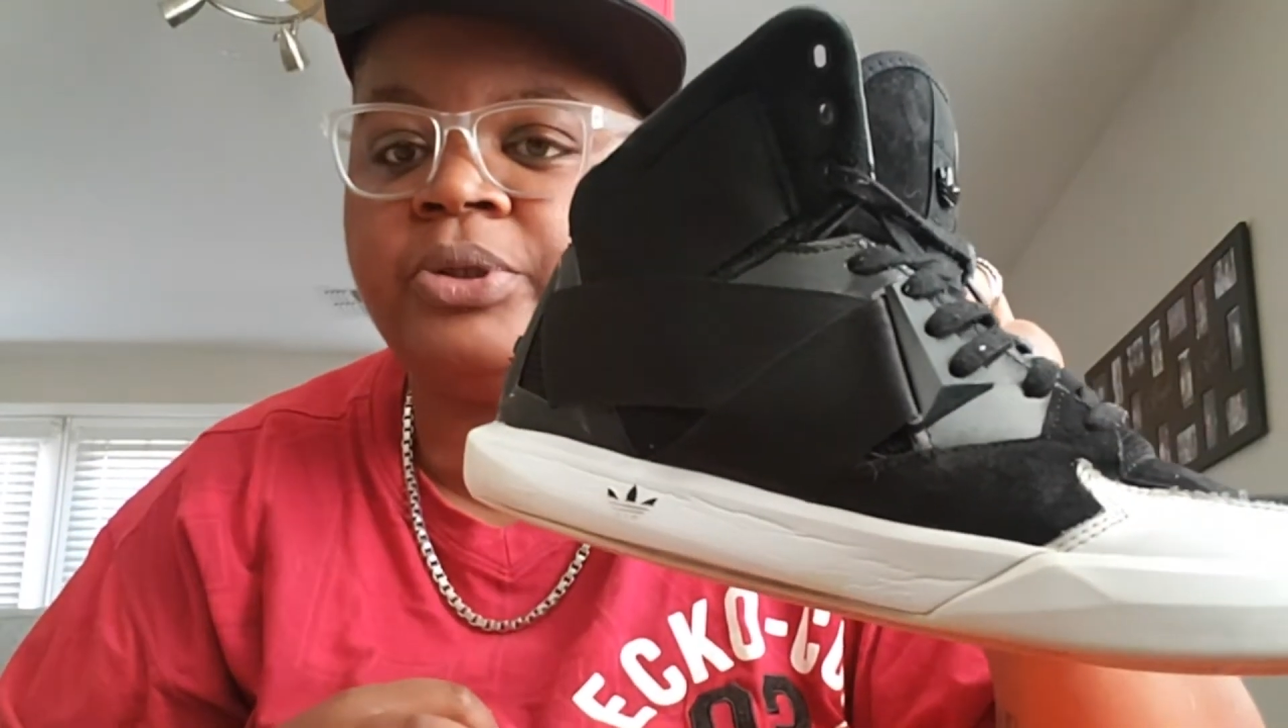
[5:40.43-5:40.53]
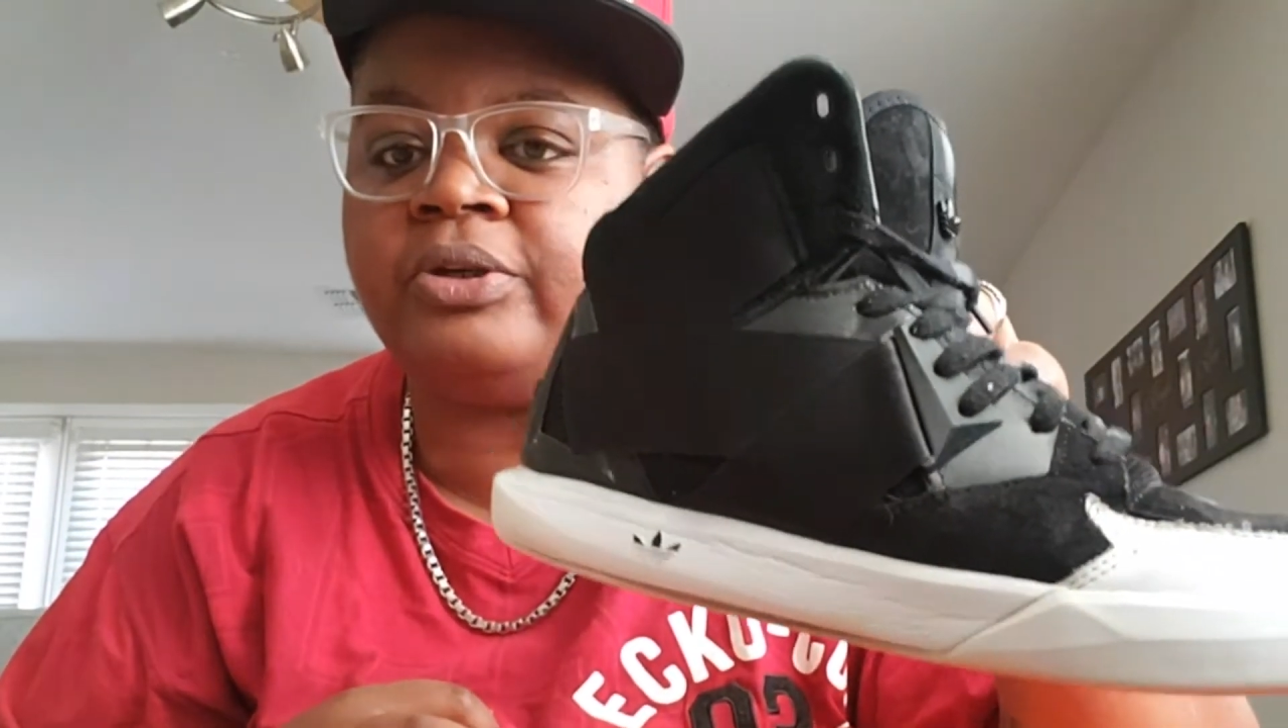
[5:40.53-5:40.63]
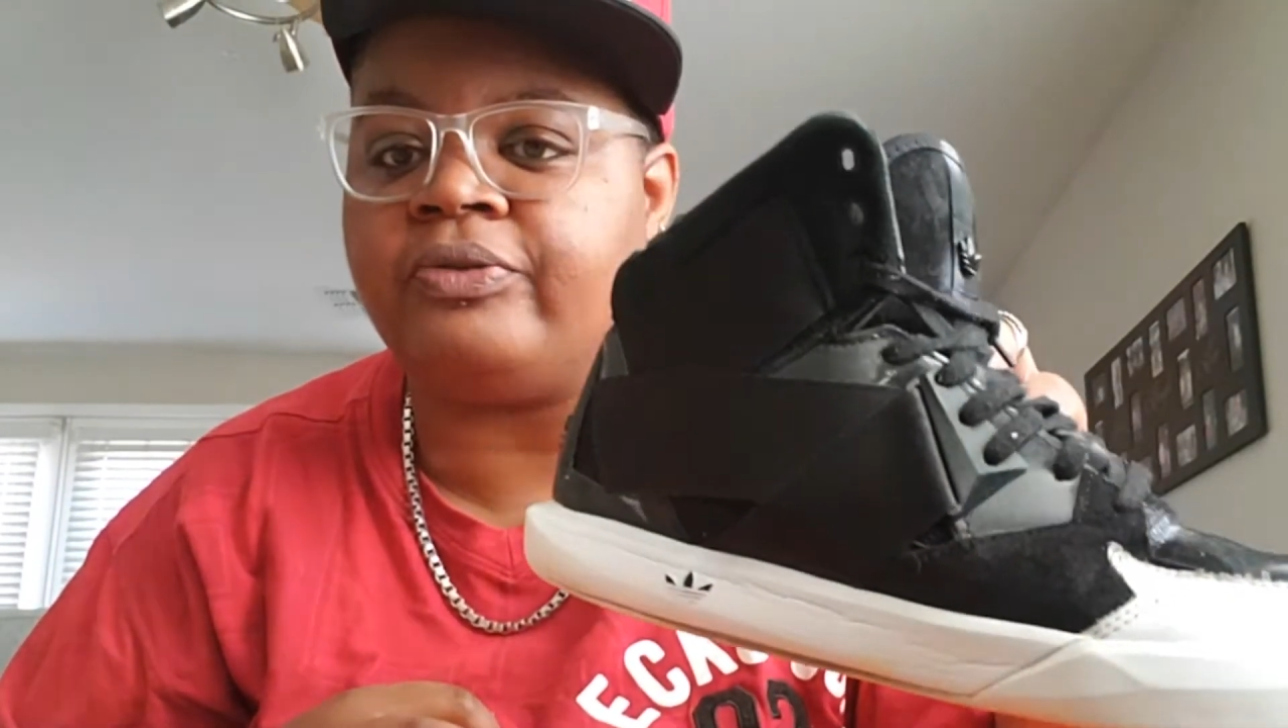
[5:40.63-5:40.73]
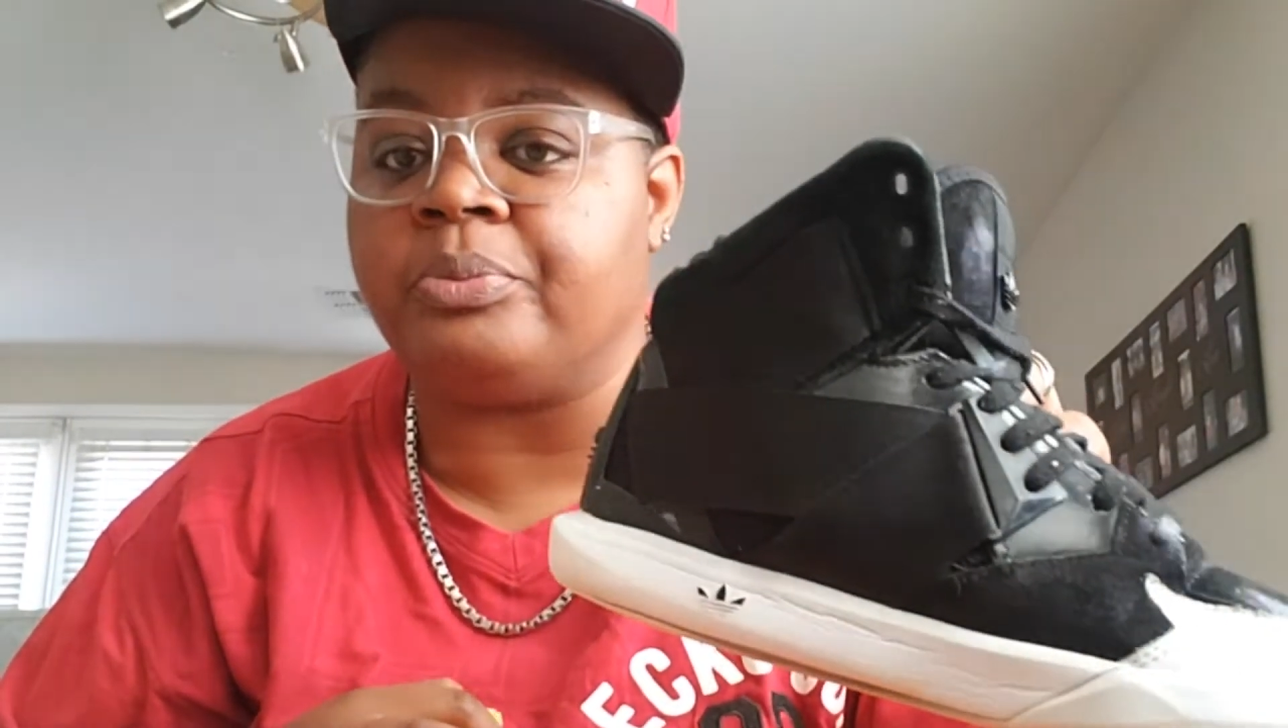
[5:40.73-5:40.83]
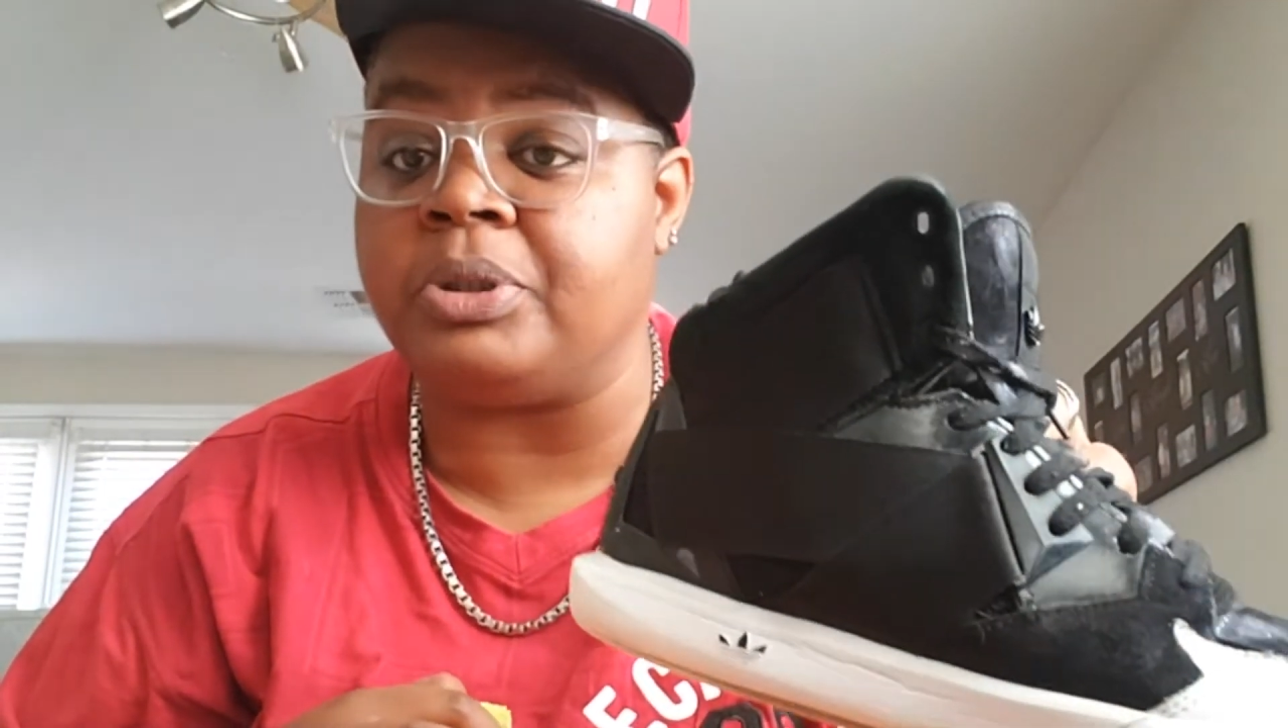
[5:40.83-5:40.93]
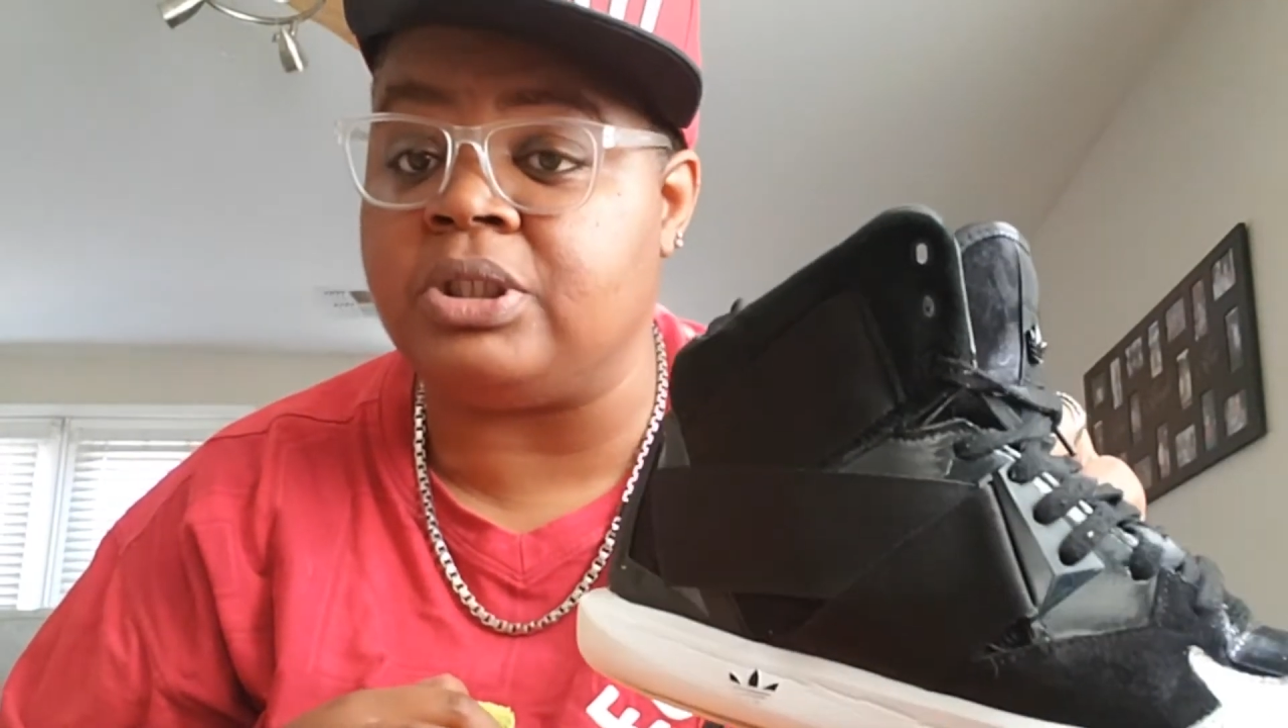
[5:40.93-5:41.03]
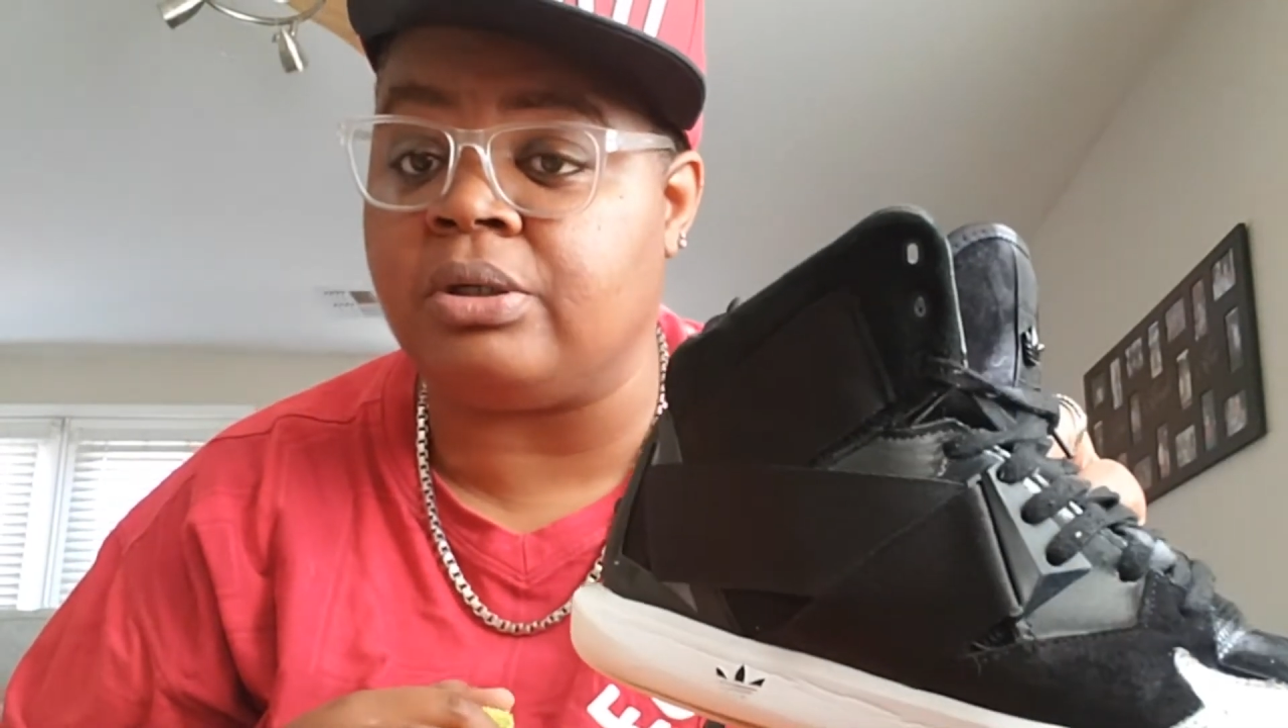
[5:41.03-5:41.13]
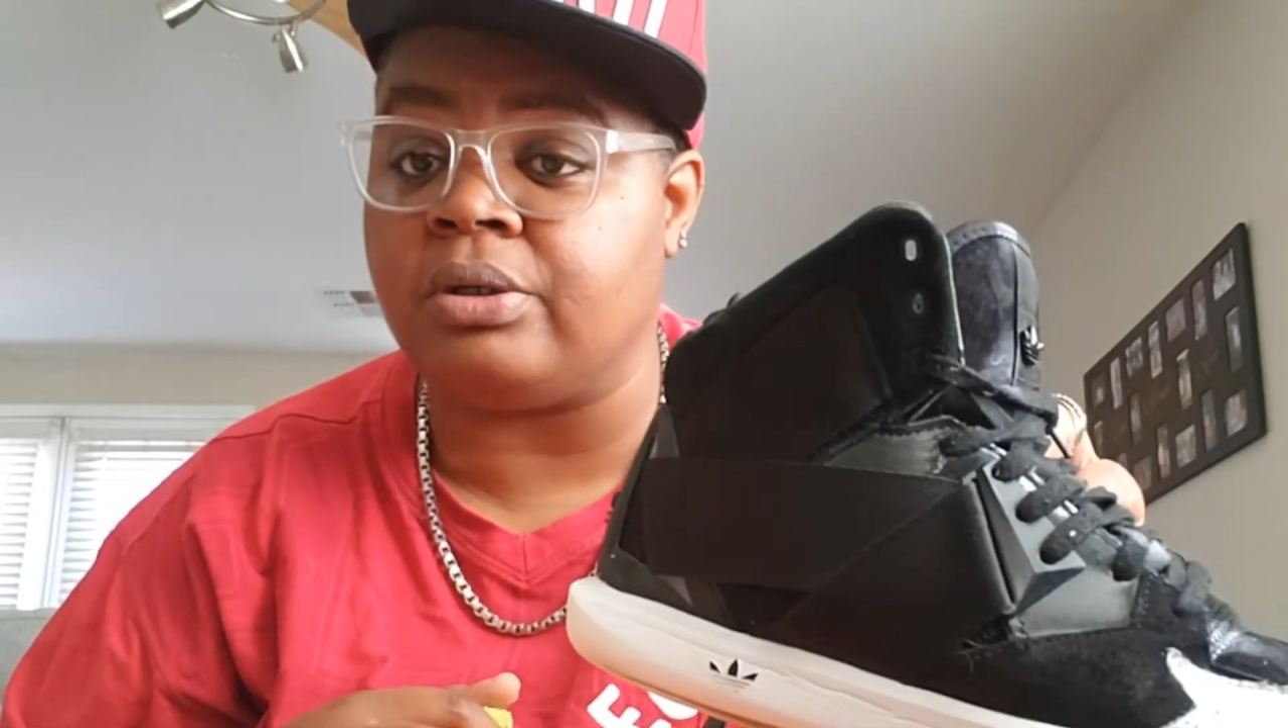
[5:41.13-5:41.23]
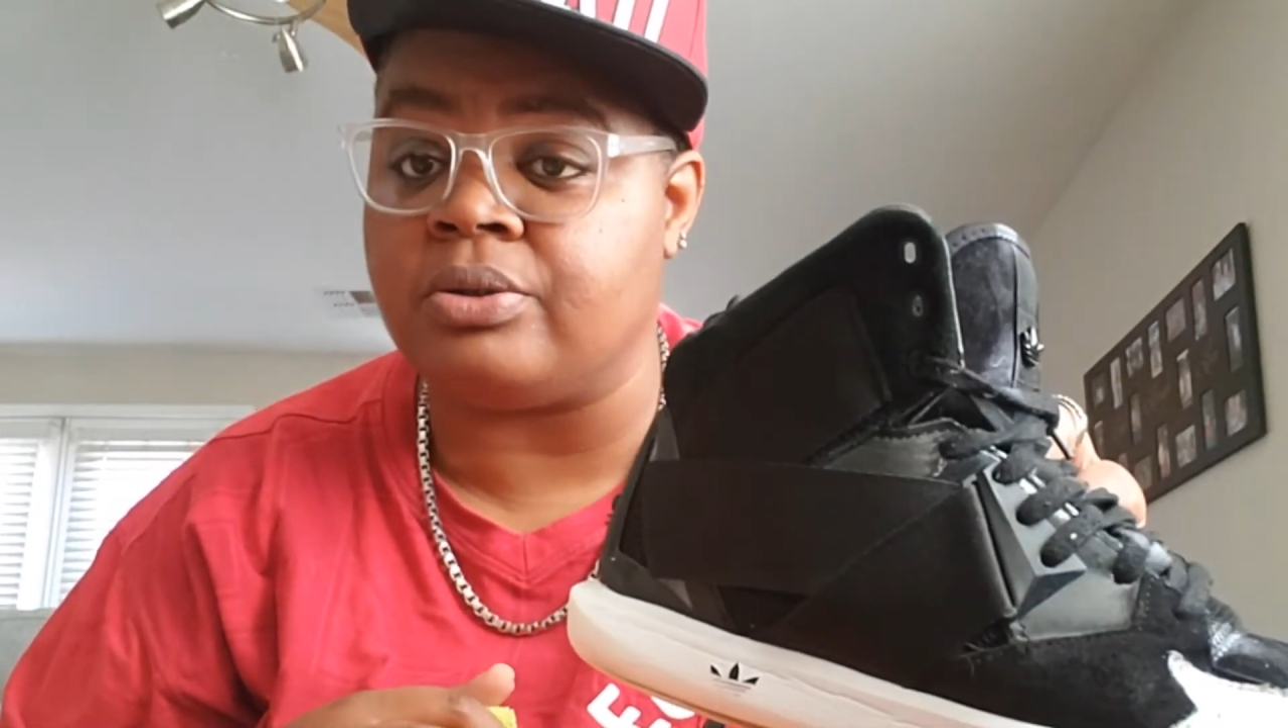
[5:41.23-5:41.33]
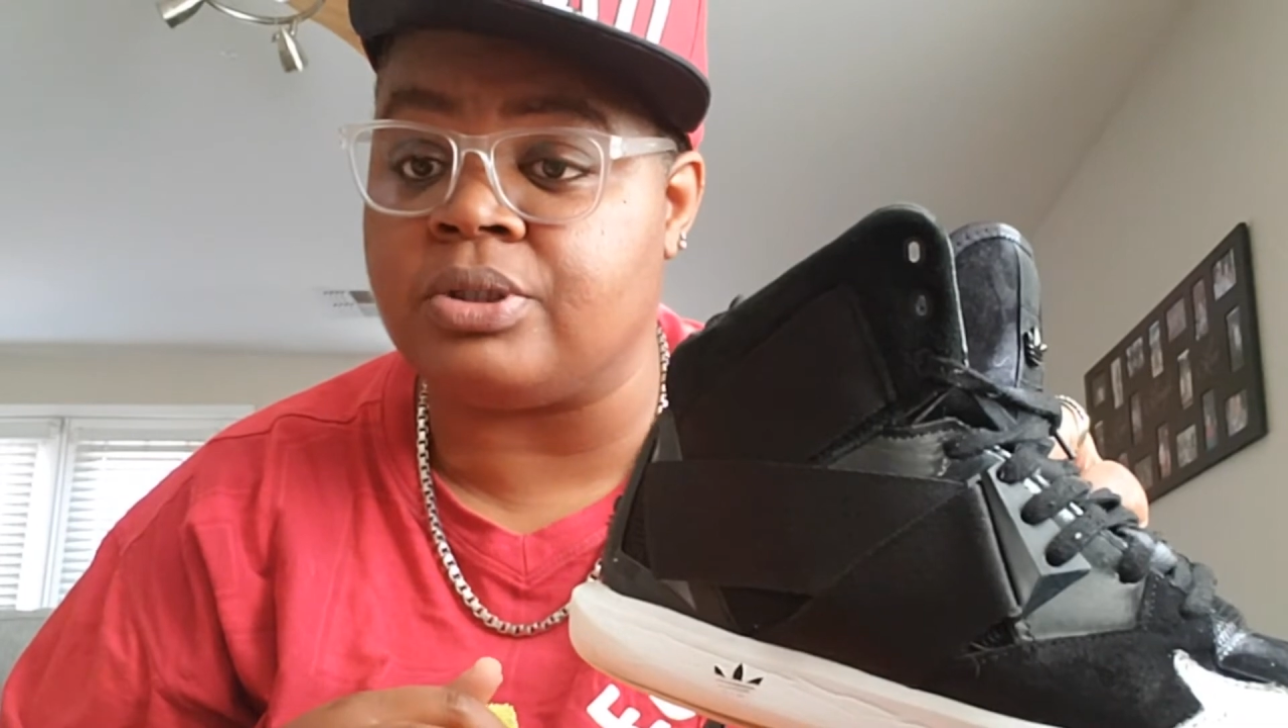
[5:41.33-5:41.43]
different
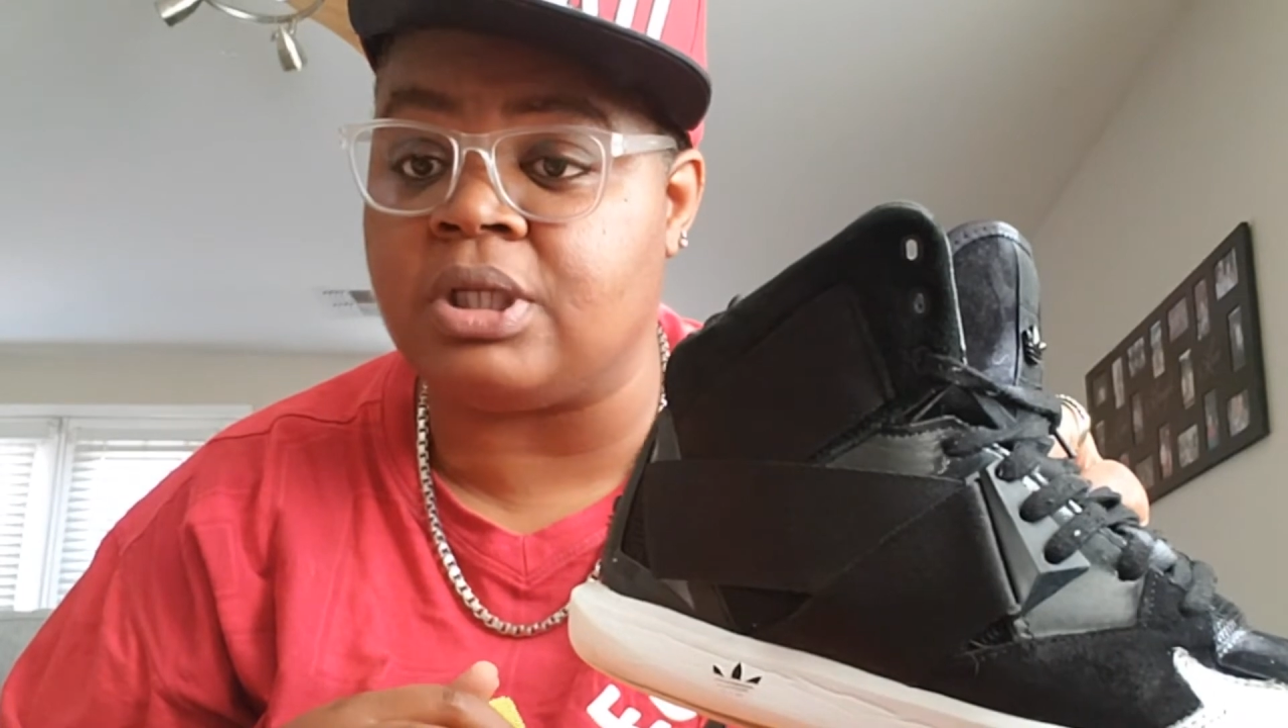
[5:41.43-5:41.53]
materials